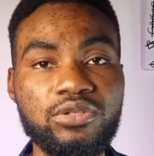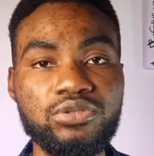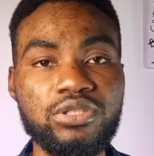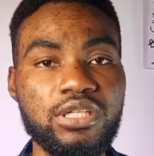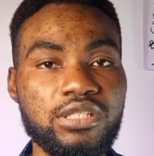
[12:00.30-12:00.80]

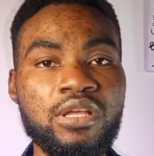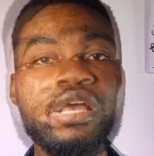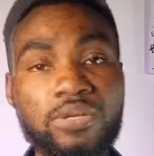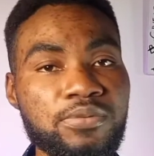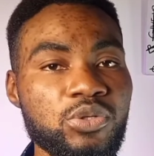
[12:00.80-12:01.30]
student. In a
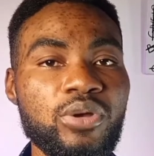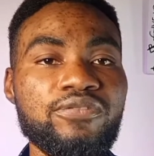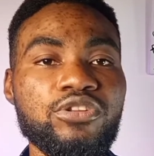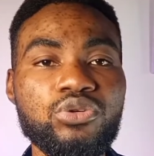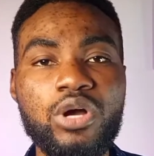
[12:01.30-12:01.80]
subsequent
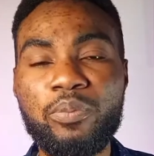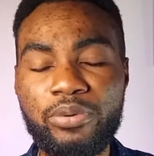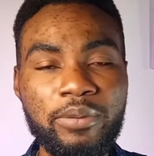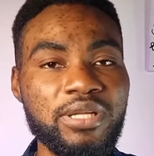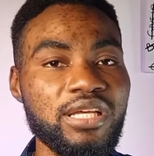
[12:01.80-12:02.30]
video, I'll
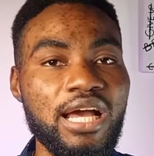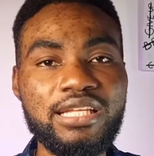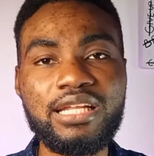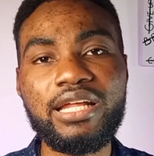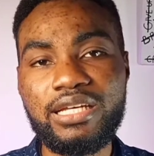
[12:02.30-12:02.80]
probably
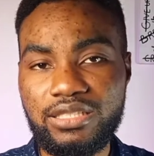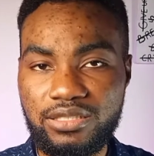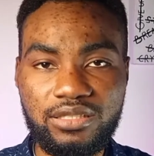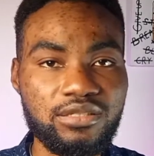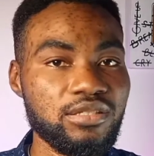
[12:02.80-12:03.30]
analyze
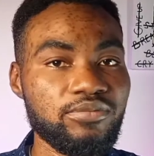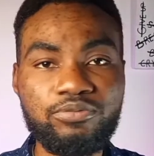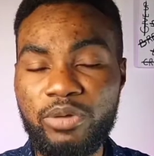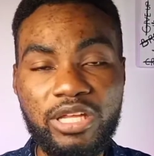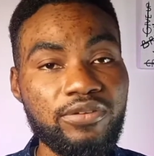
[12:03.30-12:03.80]
the
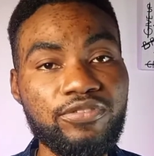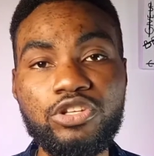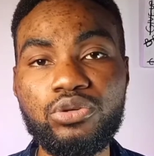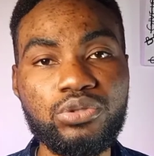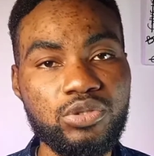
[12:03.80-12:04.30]
many
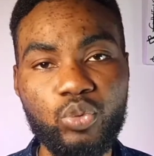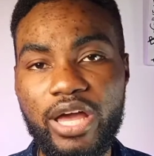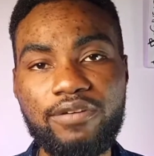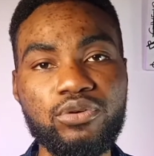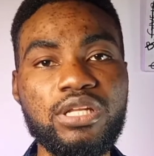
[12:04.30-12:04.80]
videos we
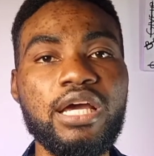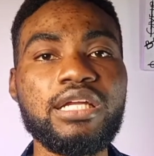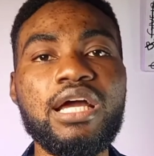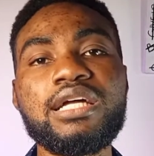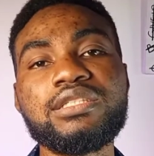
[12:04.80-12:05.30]
have online
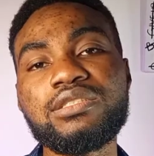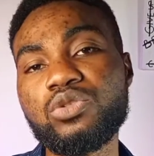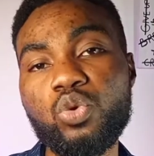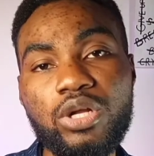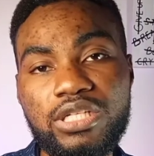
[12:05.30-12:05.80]
and the
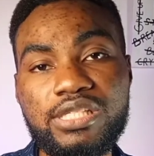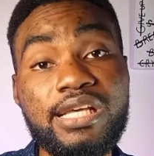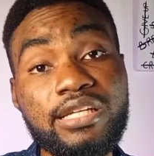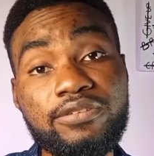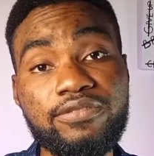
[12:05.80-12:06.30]
quality
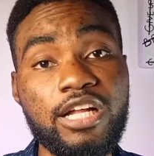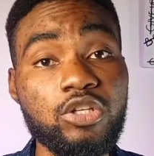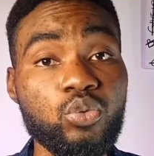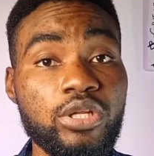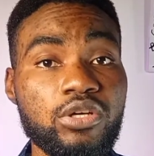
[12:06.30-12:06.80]
and the value
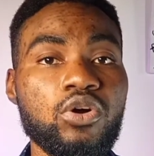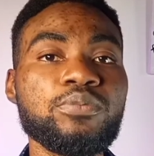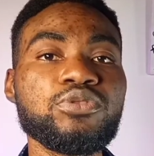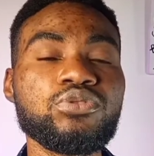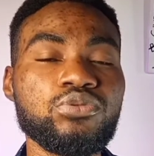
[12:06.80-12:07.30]
when it
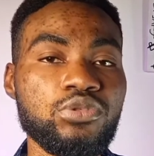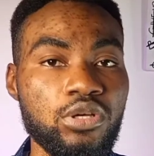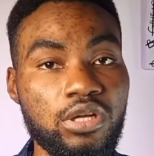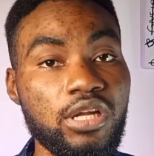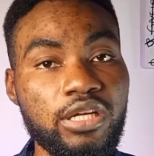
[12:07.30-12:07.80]
comes to
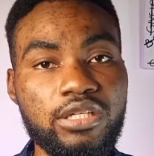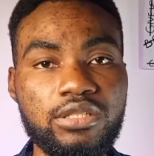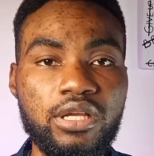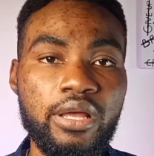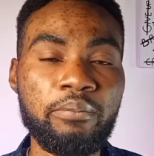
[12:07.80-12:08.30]
learning
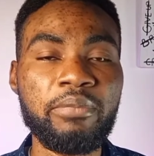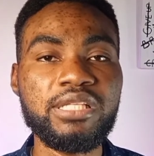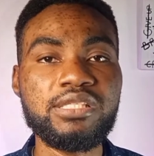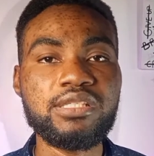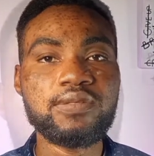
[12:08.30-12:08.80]

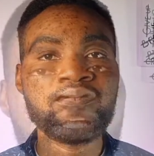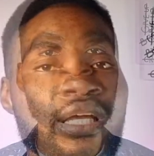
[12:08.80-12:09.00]
medicine.